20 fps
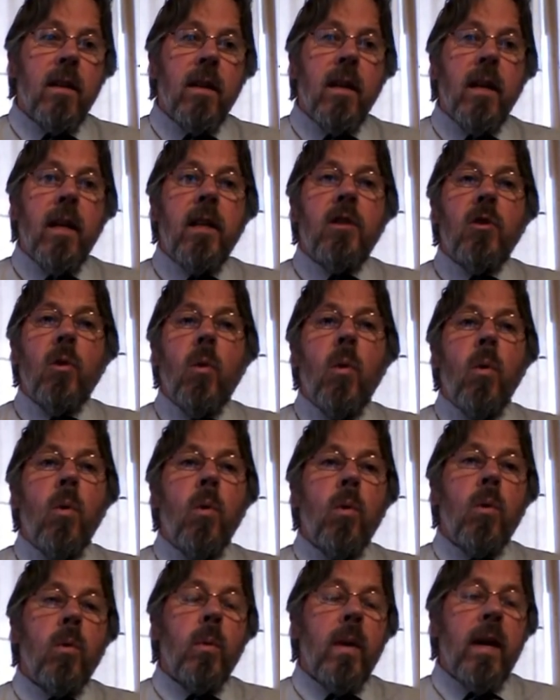it's
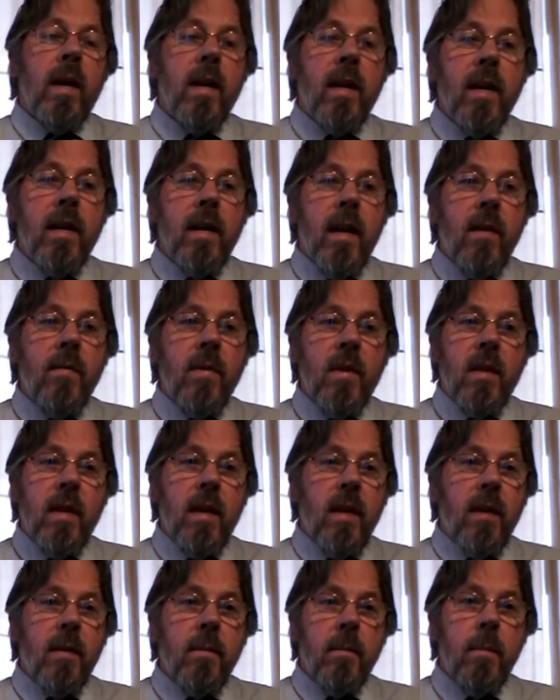all, we can eat
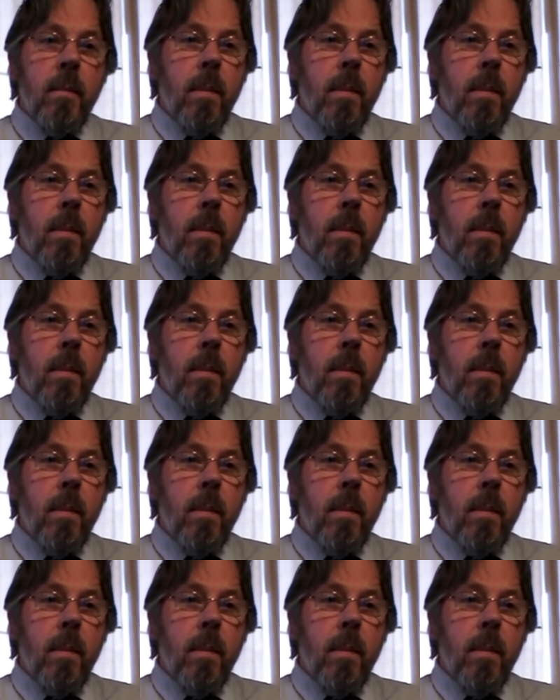everything.